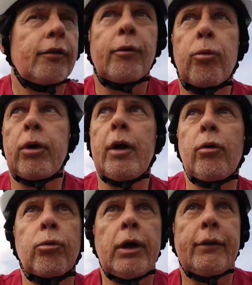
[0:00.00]
the
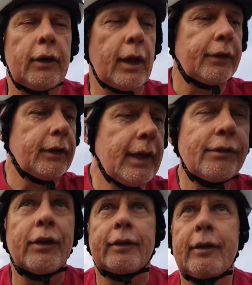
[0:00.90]
real reason
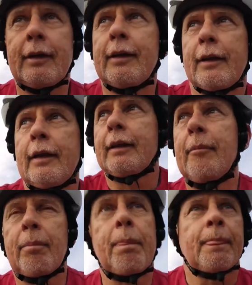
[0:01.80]
underneath it
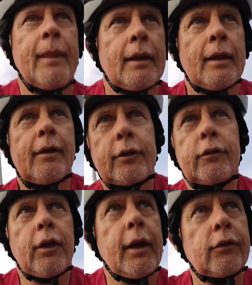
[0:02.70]
is
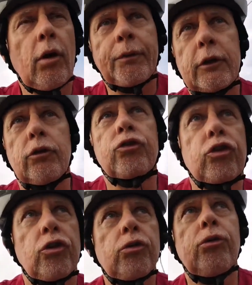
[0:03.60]
that it's not that you
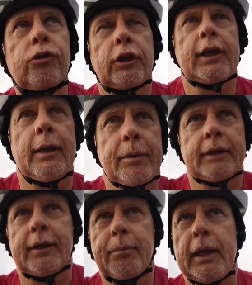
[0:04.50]
choose to keep
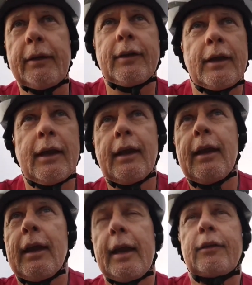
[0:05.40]
eating meat,
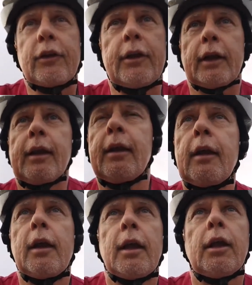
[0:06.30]
it's that
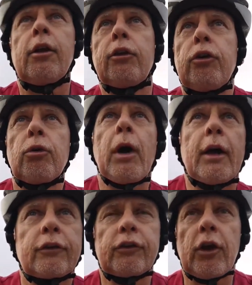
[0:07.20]
you are
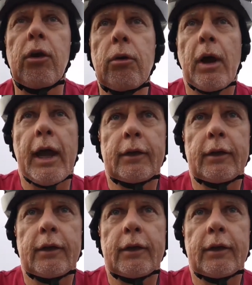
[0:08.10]
so